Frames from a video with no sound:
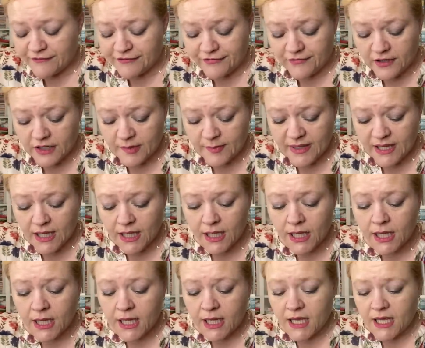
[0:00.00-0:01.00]
front of me,
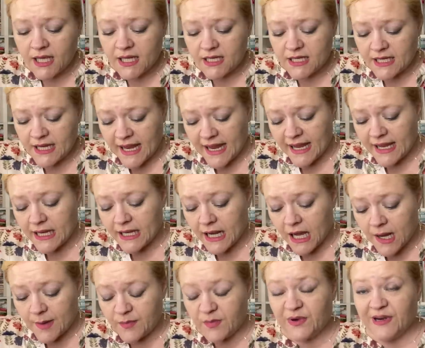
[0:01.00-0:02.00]
and
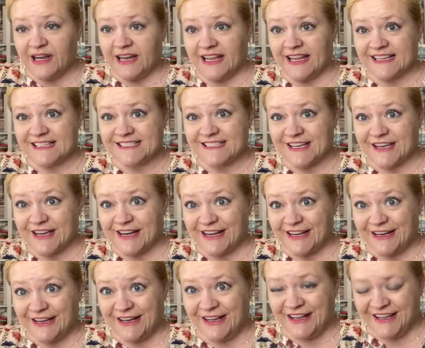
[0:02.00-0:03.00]
I'm really
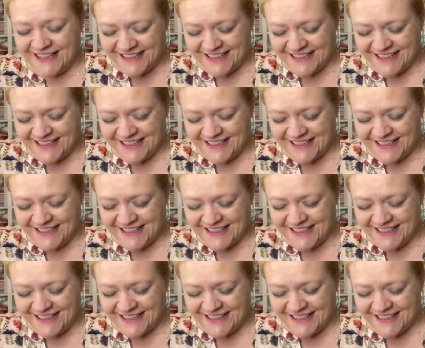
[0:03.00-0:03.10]
excited.